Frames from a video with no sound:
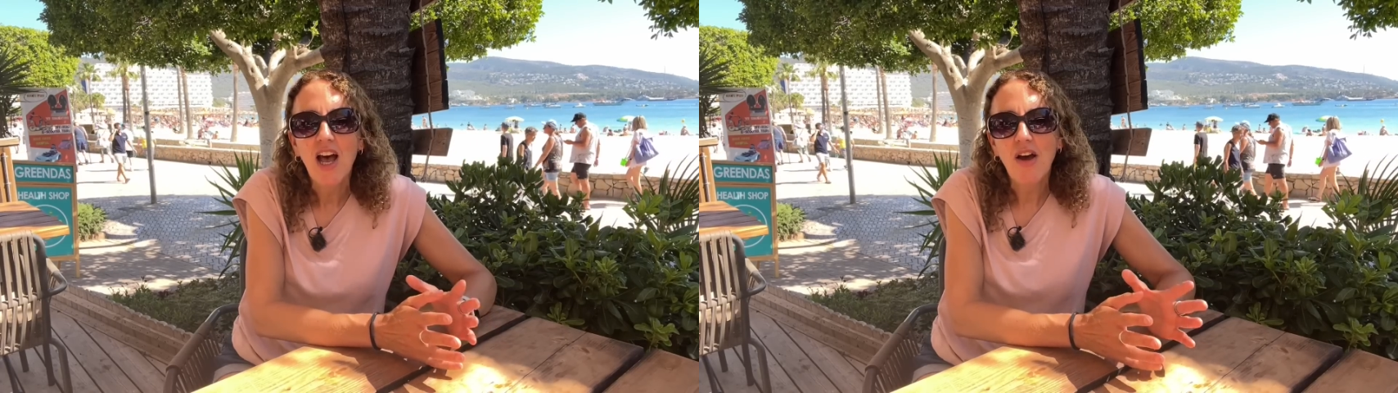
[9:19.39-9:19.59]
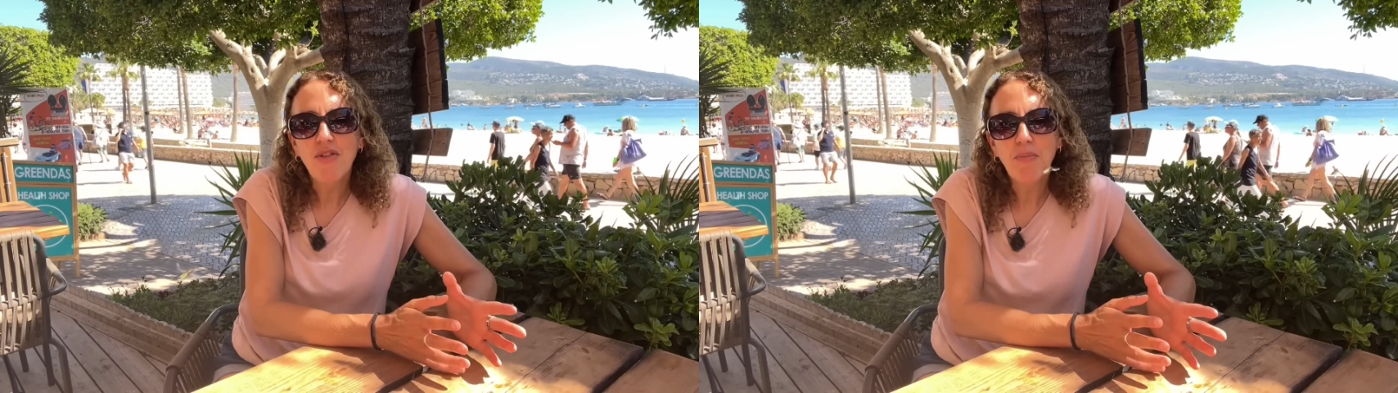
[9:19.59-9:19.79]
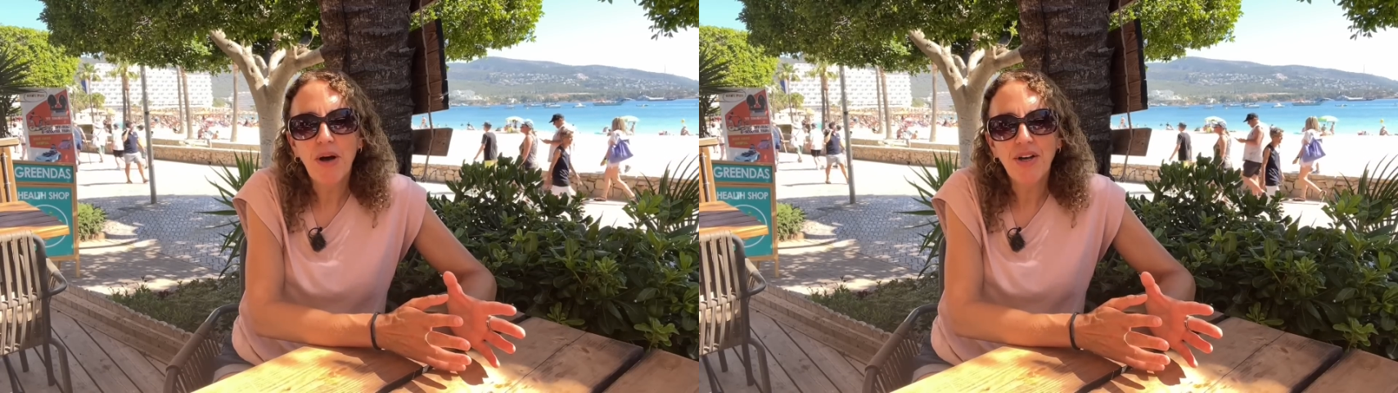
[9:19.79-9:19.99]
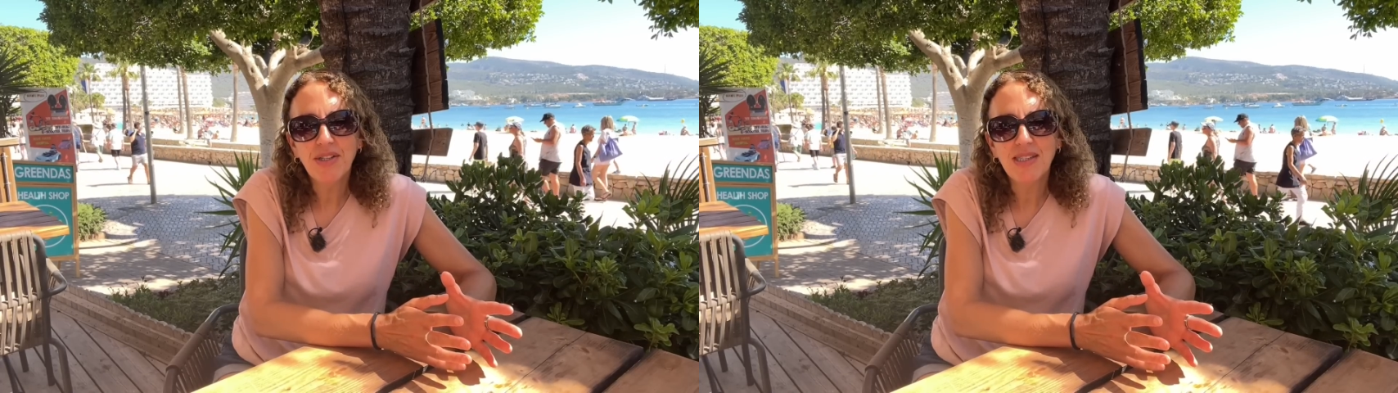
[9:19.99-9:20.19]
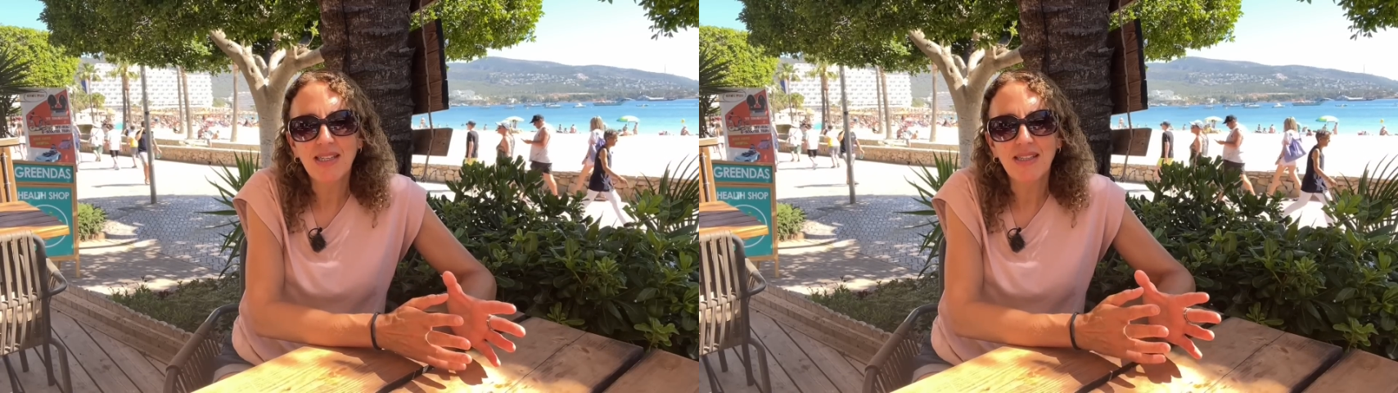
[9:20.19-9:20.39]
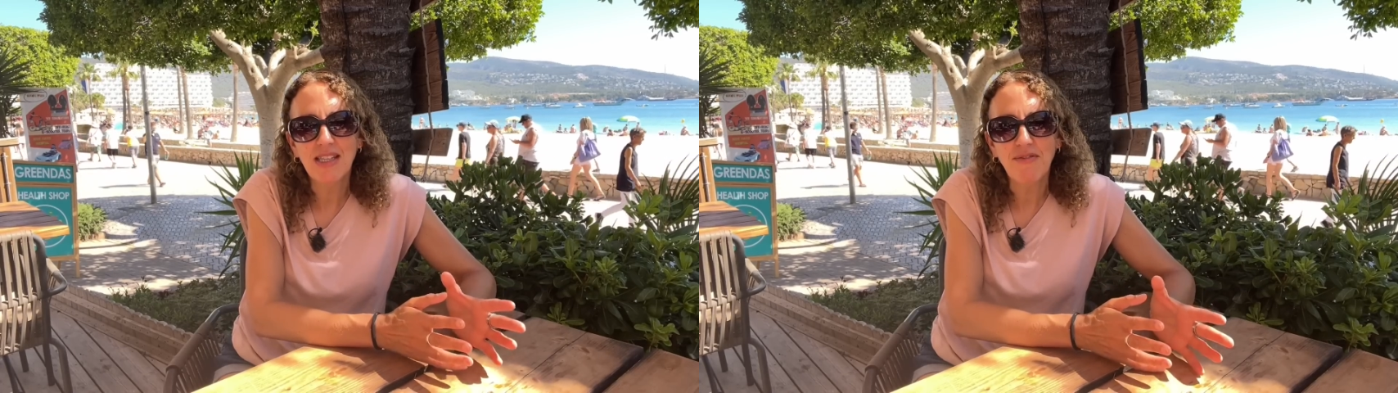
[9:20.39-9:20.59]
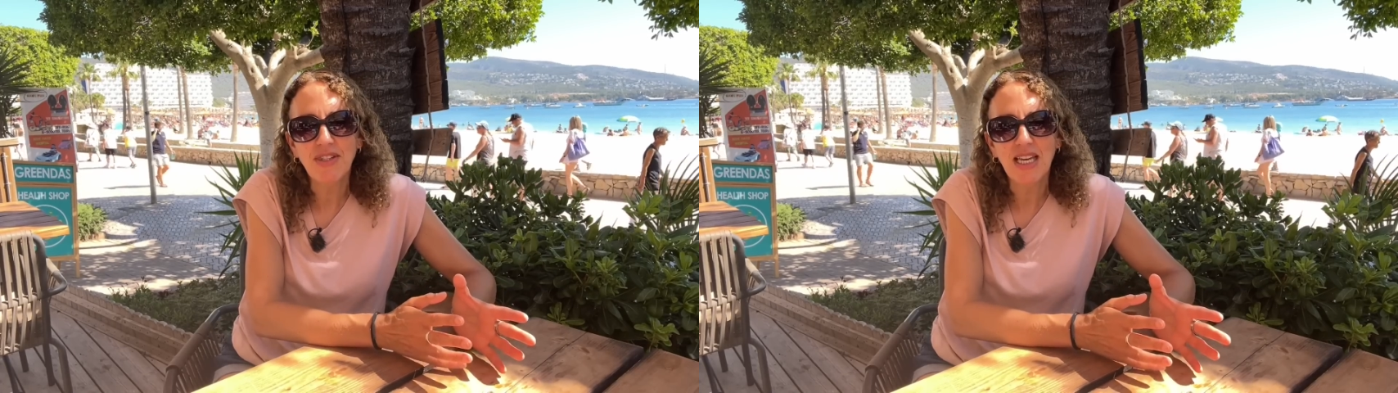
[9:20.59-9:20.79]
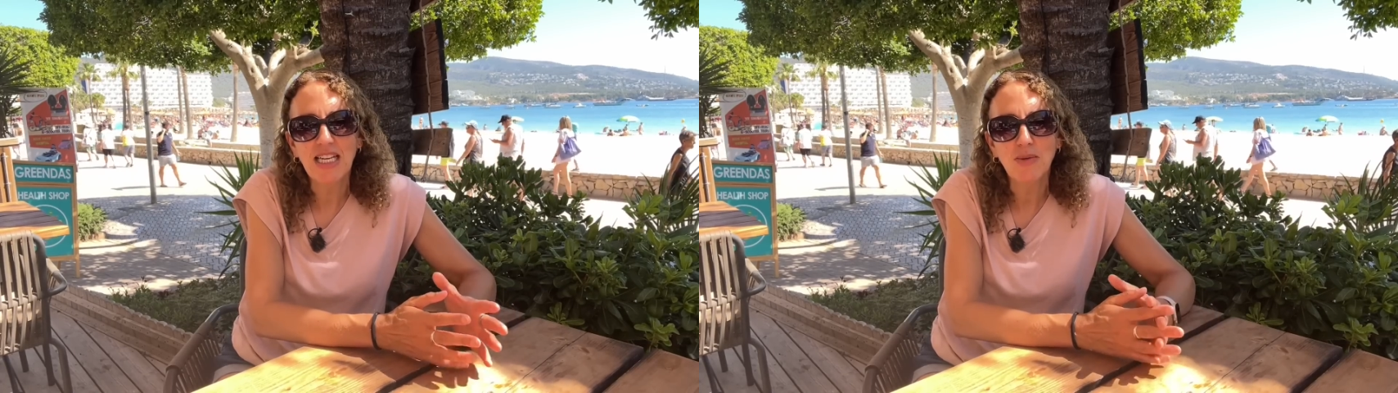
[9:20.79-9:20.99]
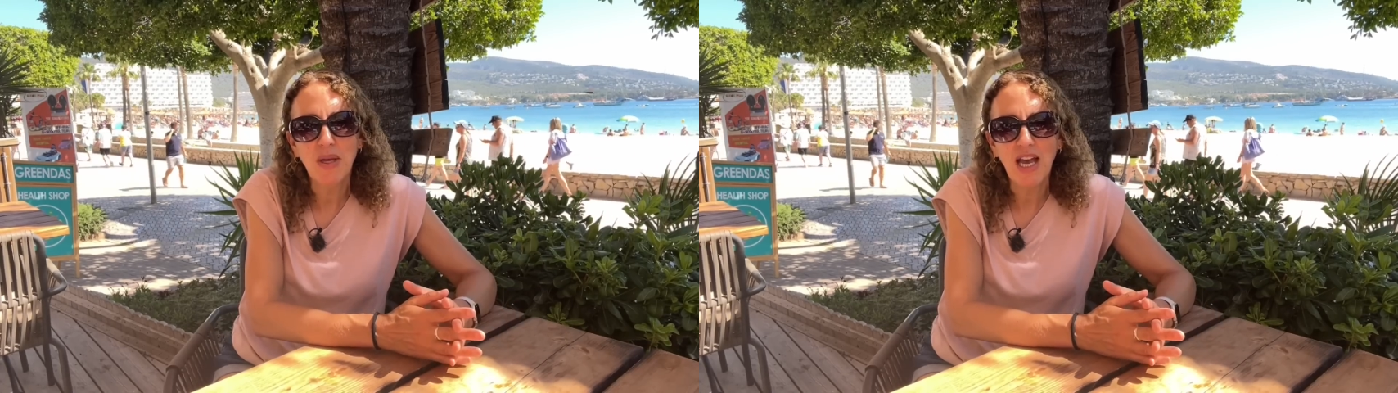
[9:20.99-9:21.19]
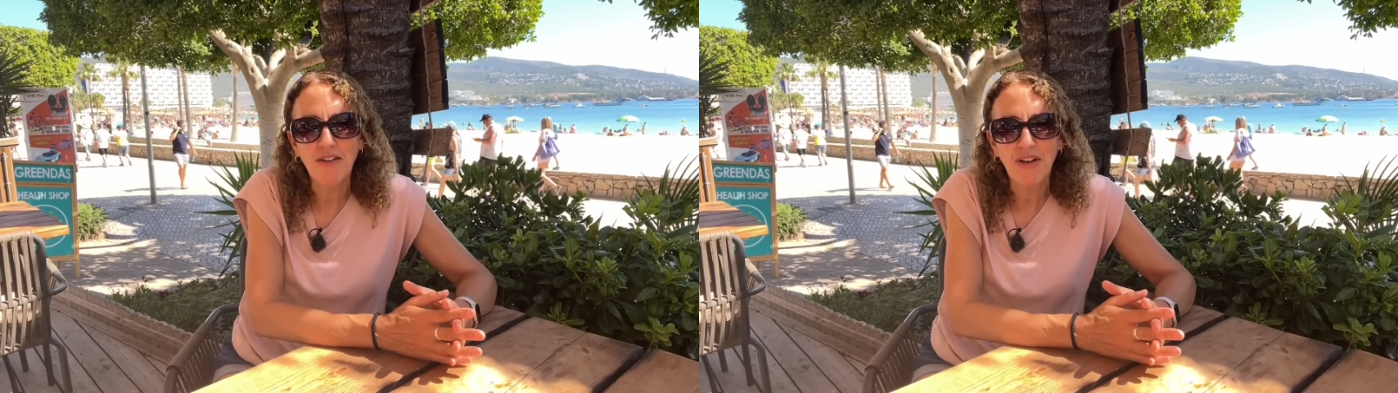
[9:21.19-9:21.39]
Over the past 7 days,
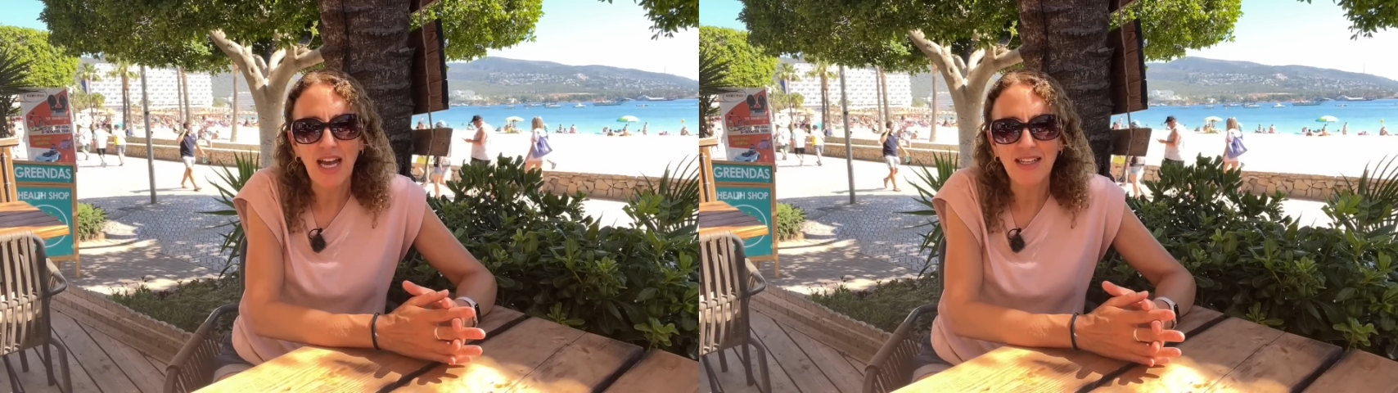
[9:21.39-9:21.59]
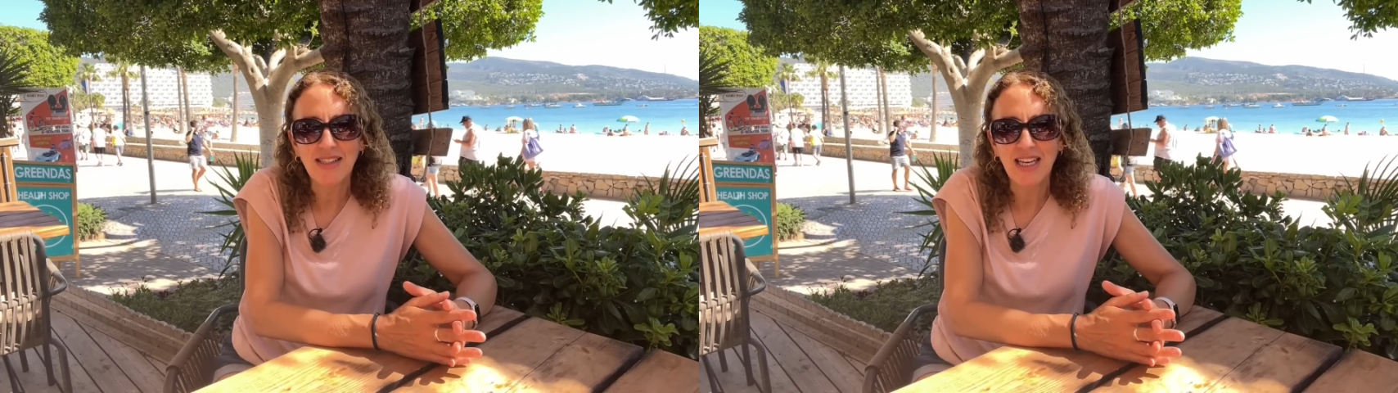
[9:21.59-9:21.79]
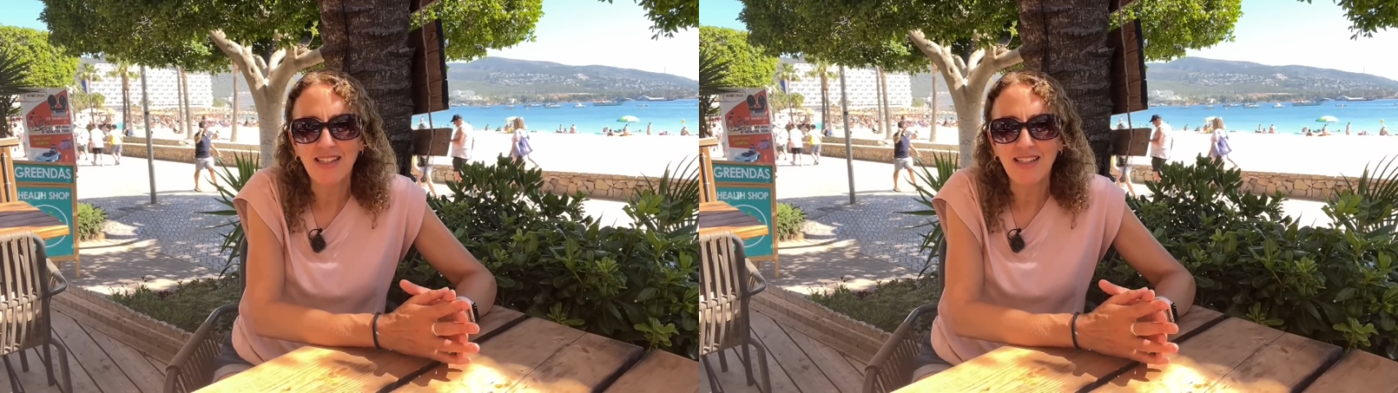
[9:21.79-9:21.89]
we have had a